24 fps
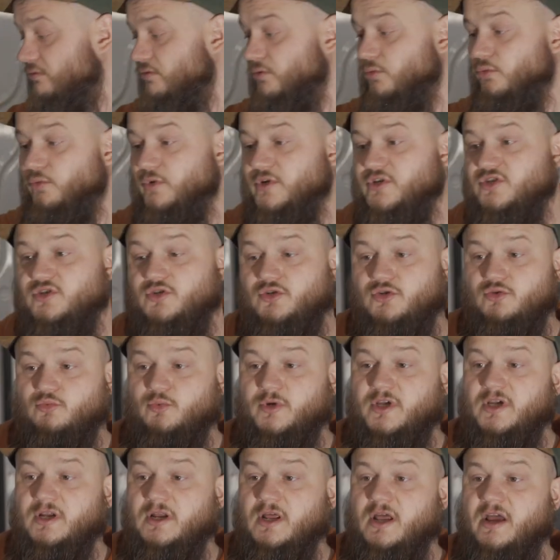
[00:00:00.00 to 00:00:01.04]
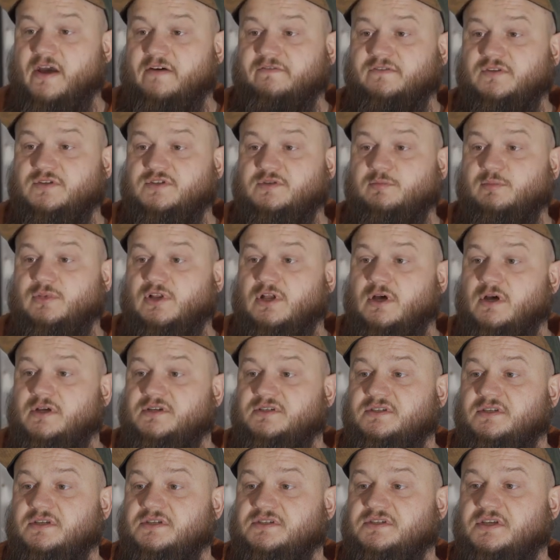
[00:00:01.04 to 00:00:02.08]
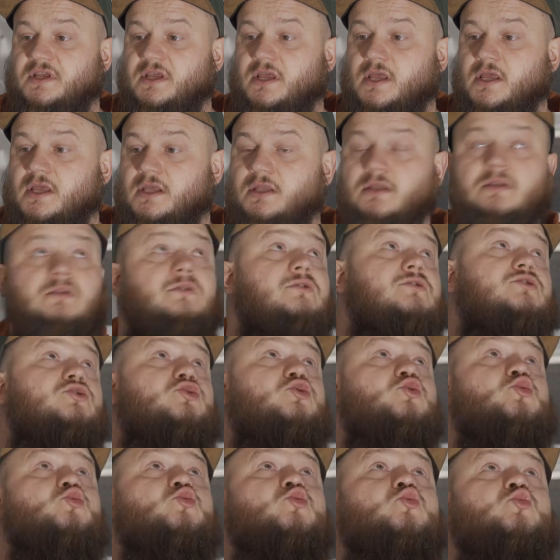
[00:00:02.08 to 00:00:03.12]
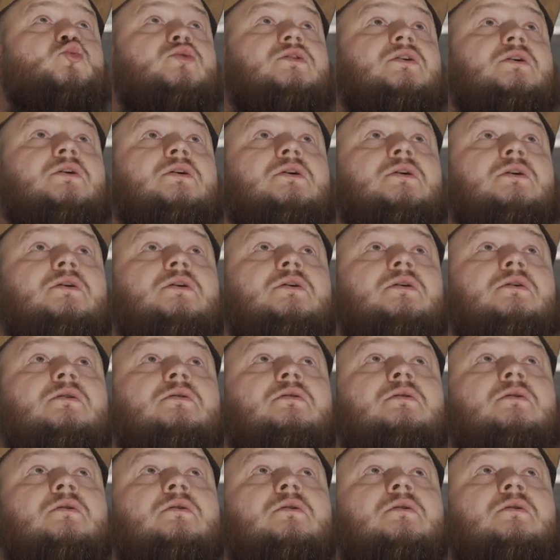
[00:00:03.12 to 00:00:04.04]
which we're going to have to splice this into the